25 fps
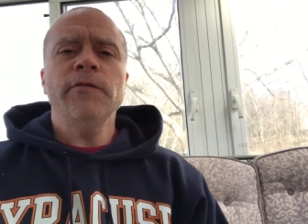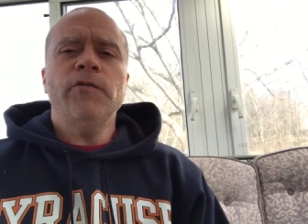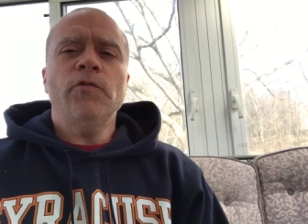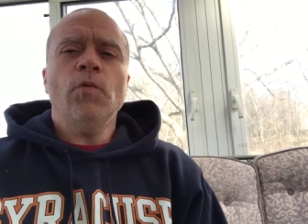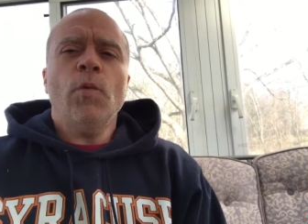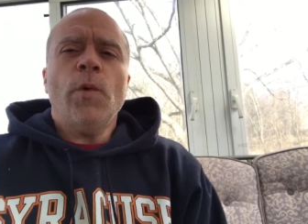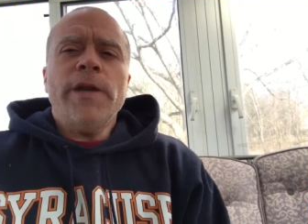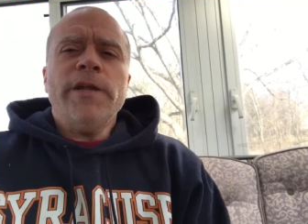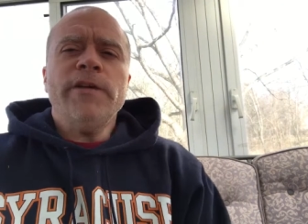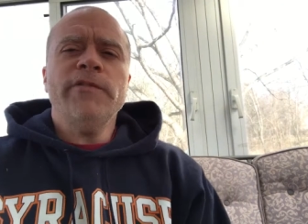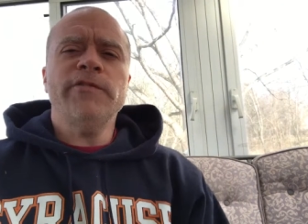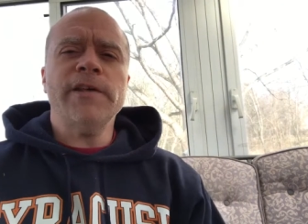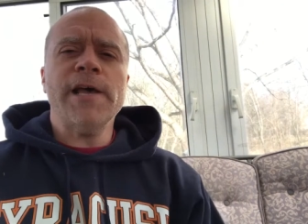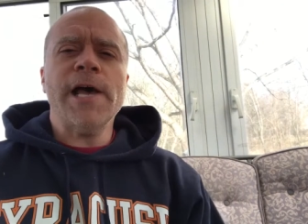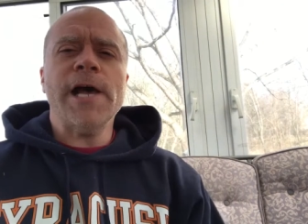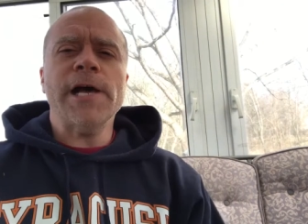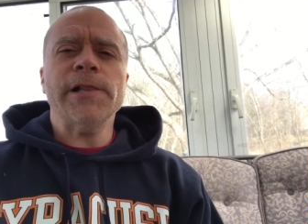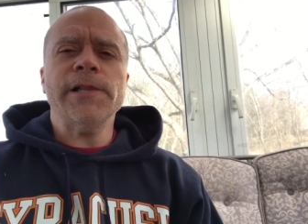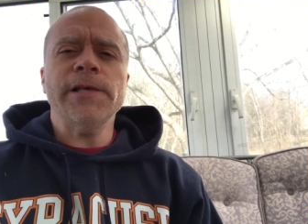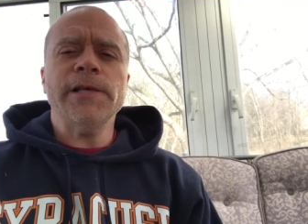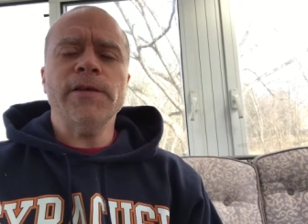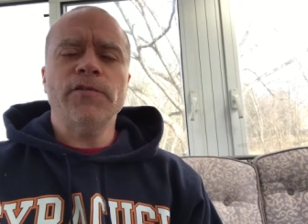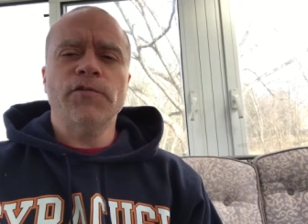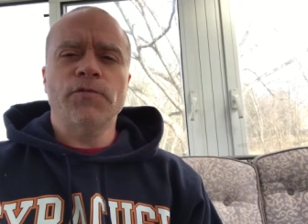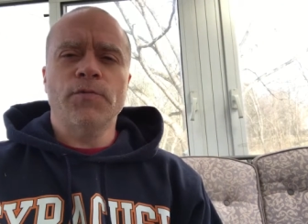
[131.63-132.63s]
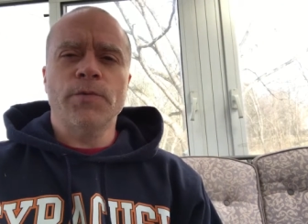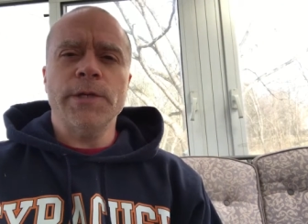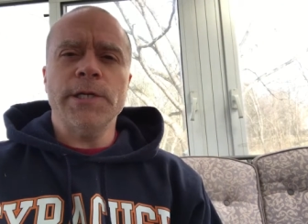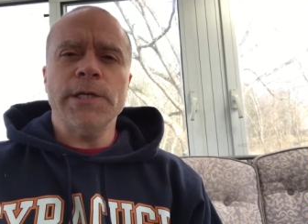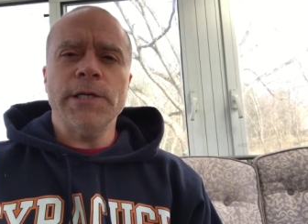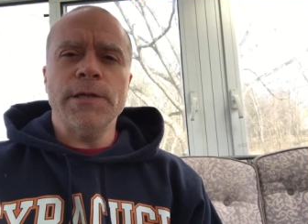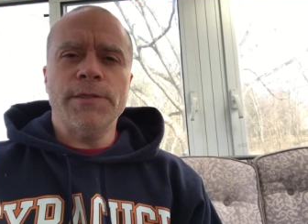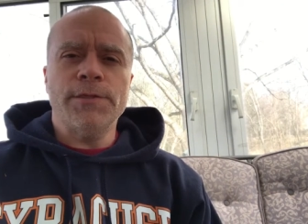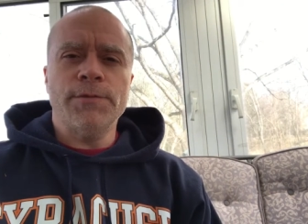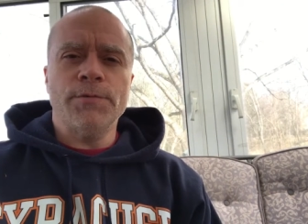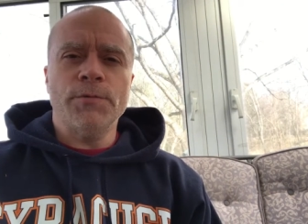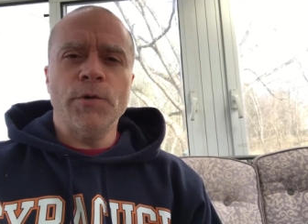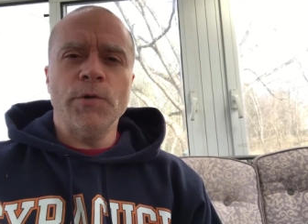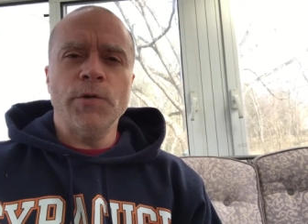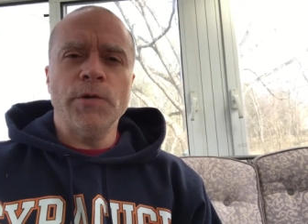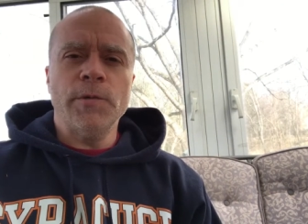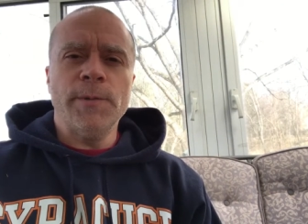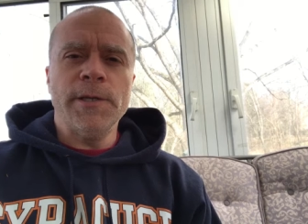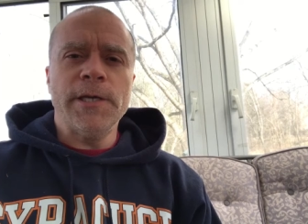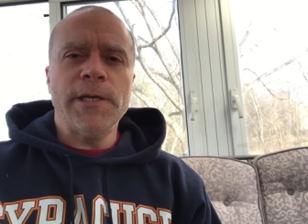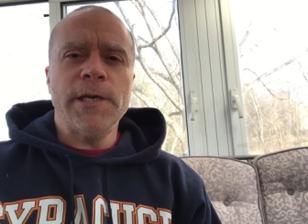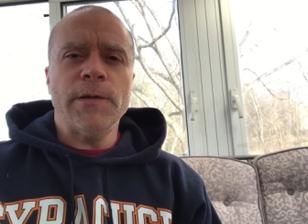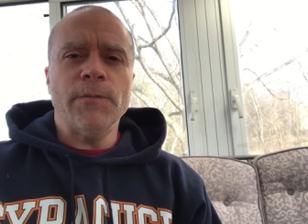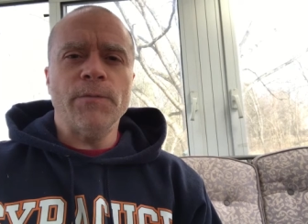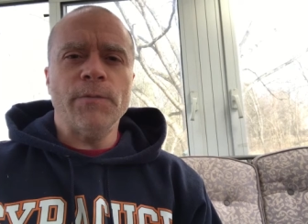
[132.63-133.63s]
So what exactly is read-through to
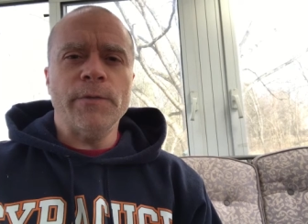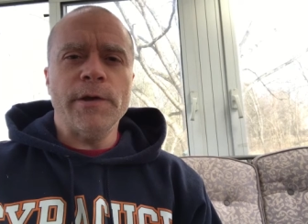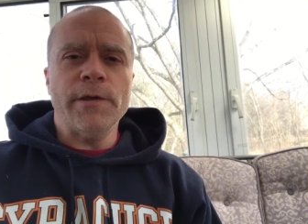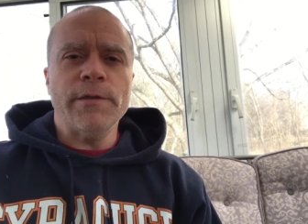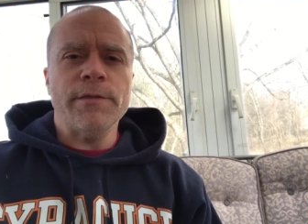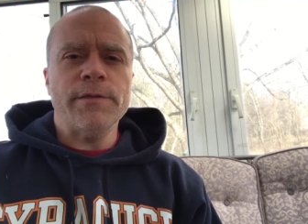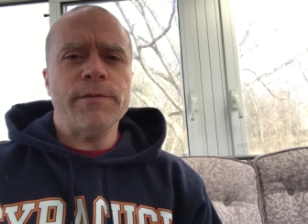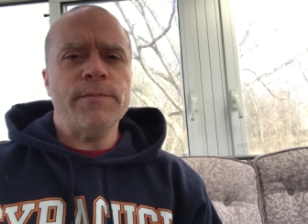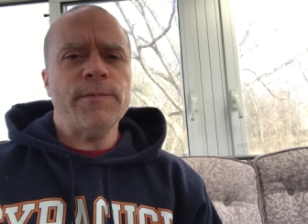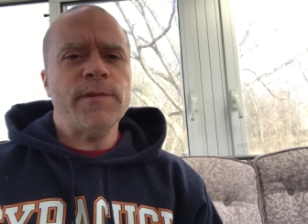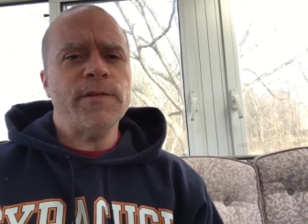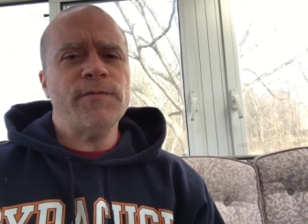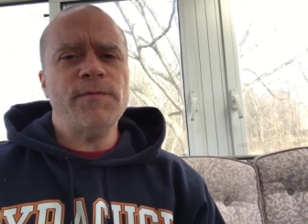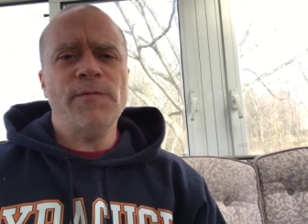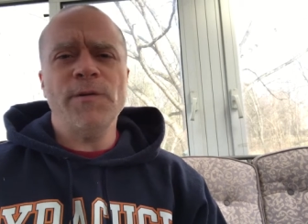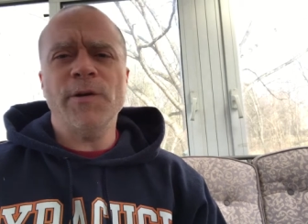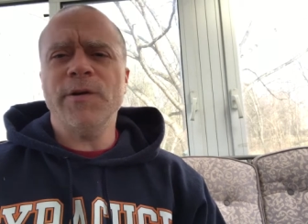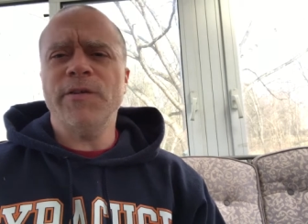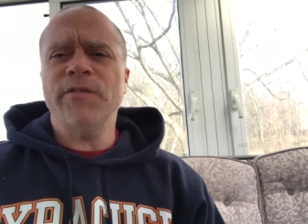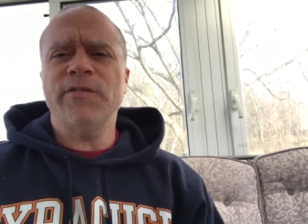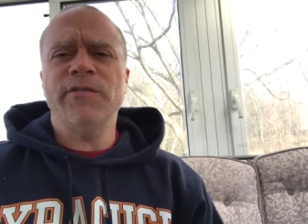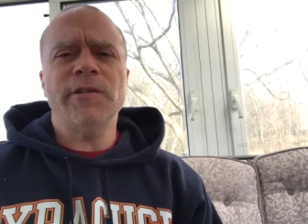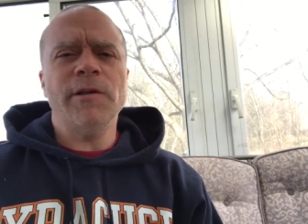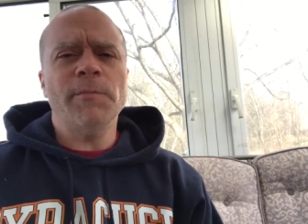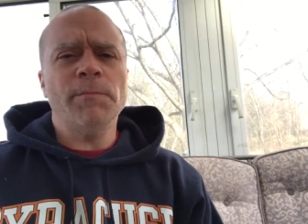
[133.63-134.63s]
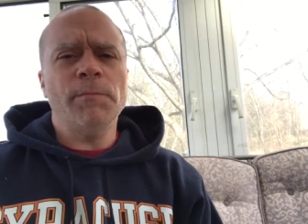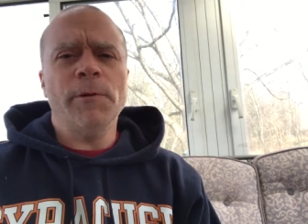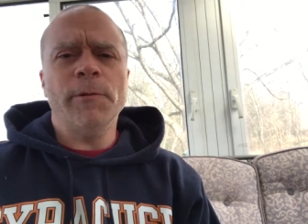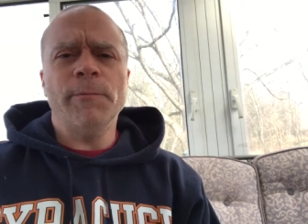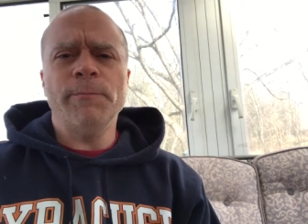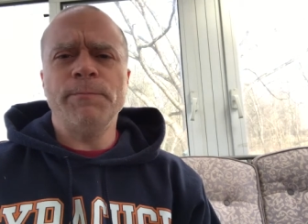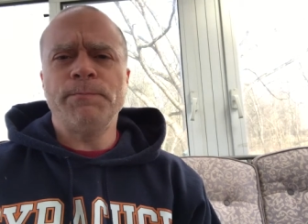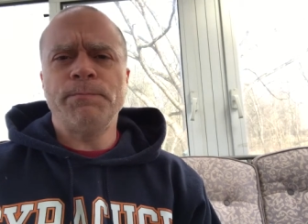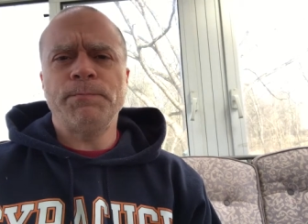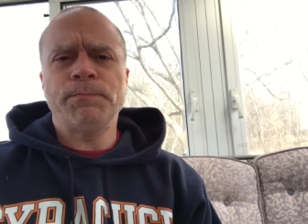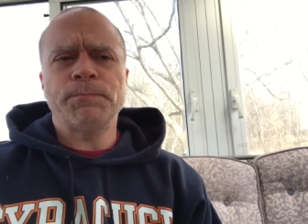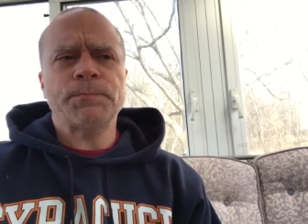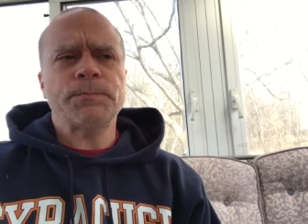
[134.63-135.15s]
begin with? It's very simple.